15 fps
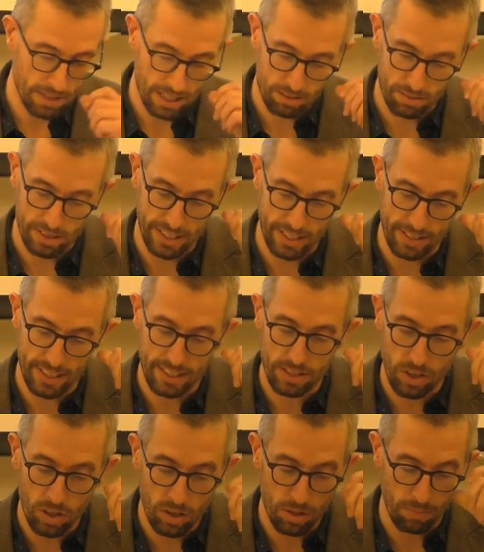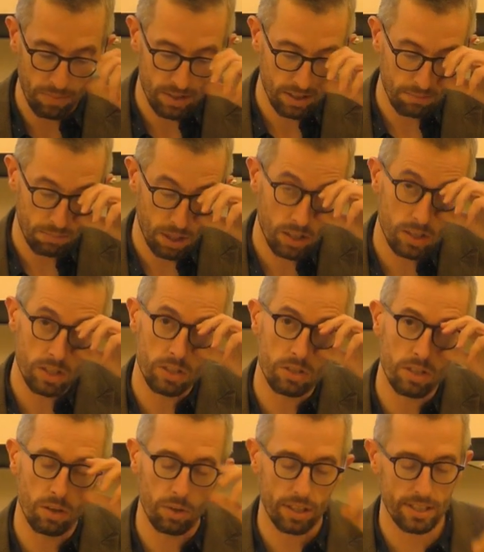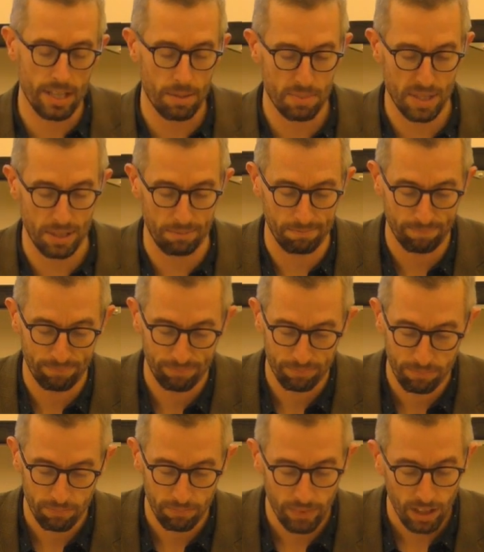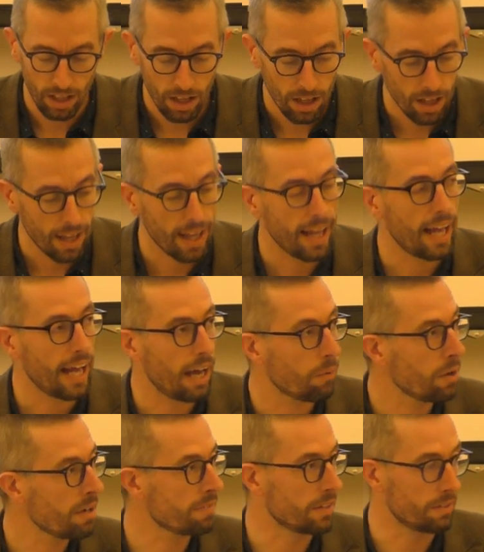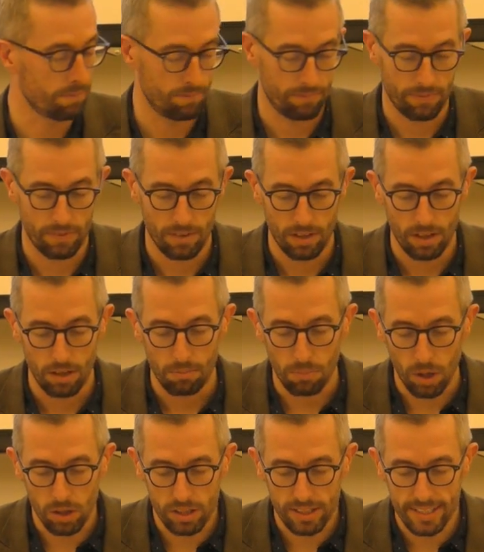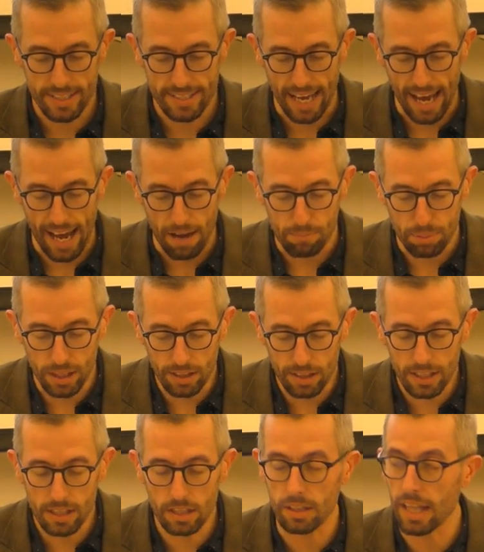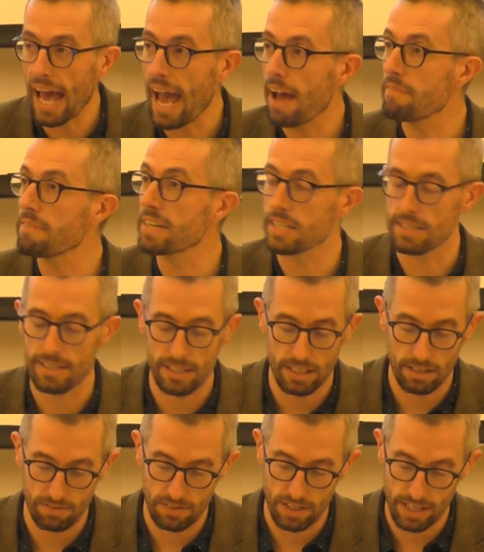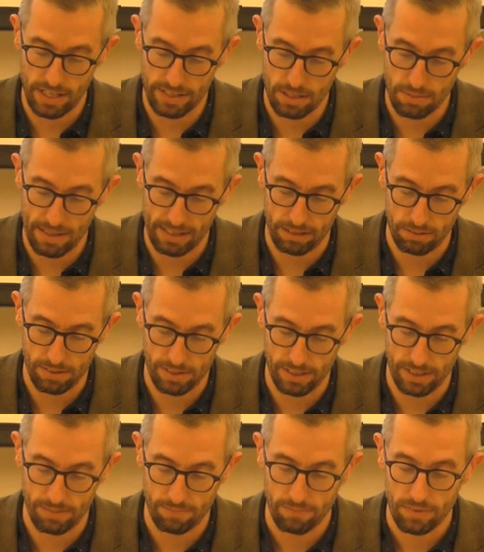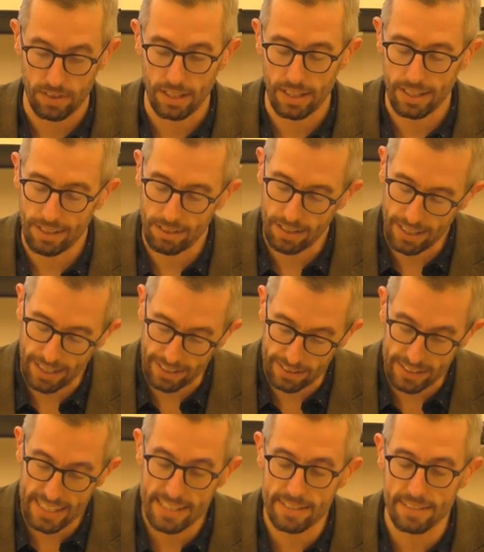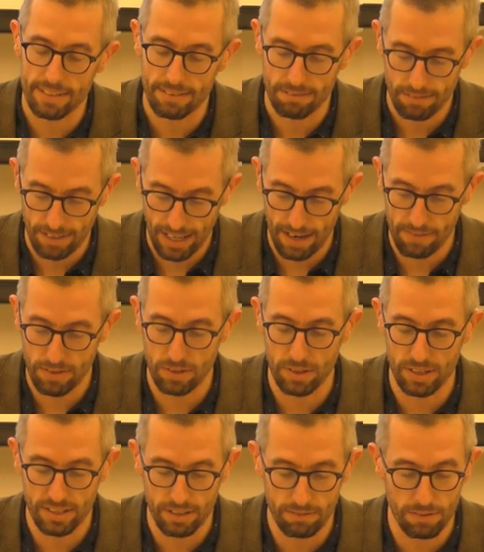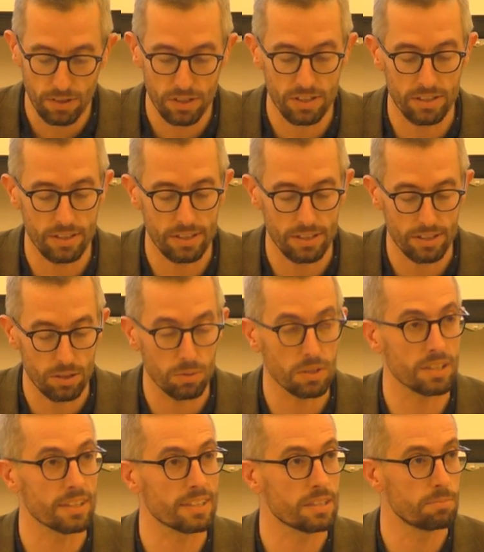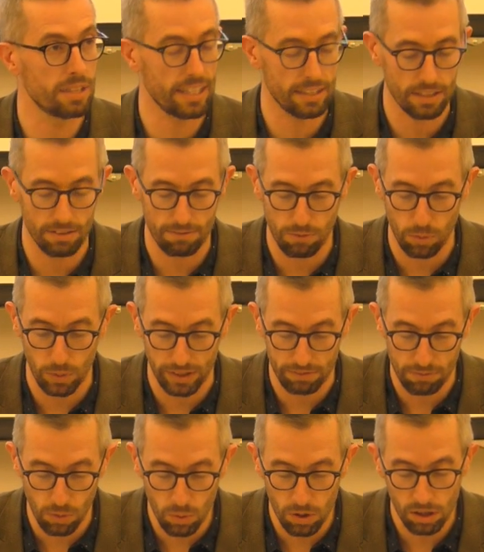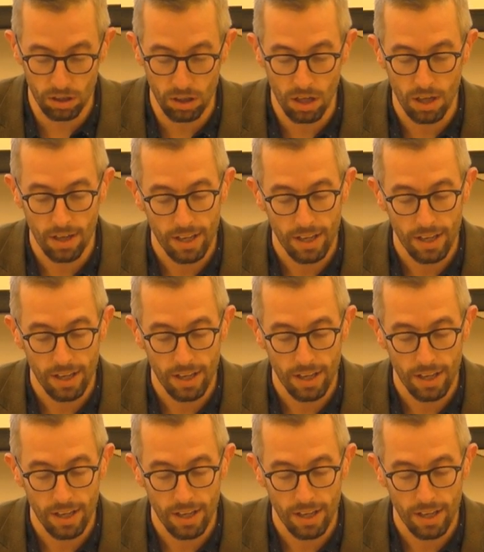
democracy in these terms, and Marx is no exception. However, Marx's political advocacy of democracy, uh, at least after his conversion to socialism in 1844,